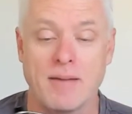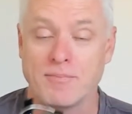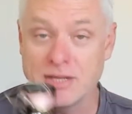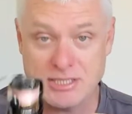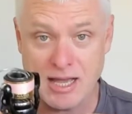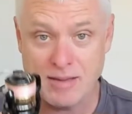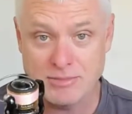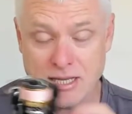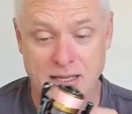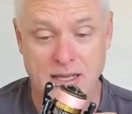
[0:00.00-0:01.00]
this
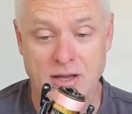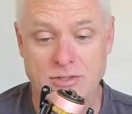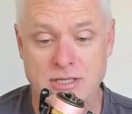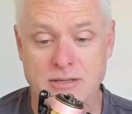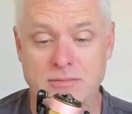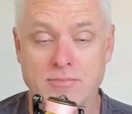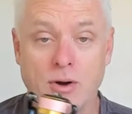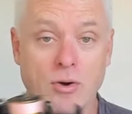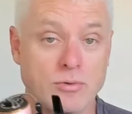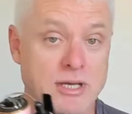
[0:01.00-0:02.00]
goes in
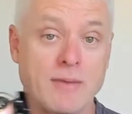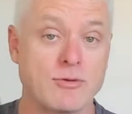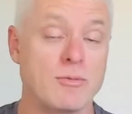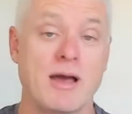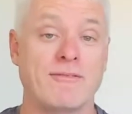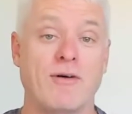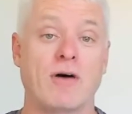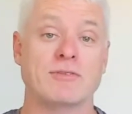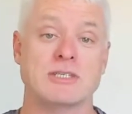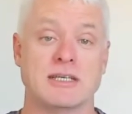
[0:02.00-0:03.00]
models up to about
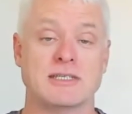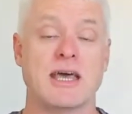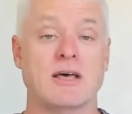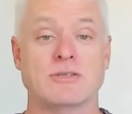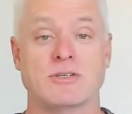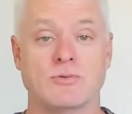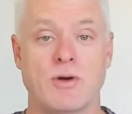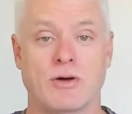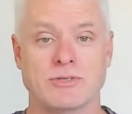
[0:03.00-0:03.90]
5,000 or 6,000 as well.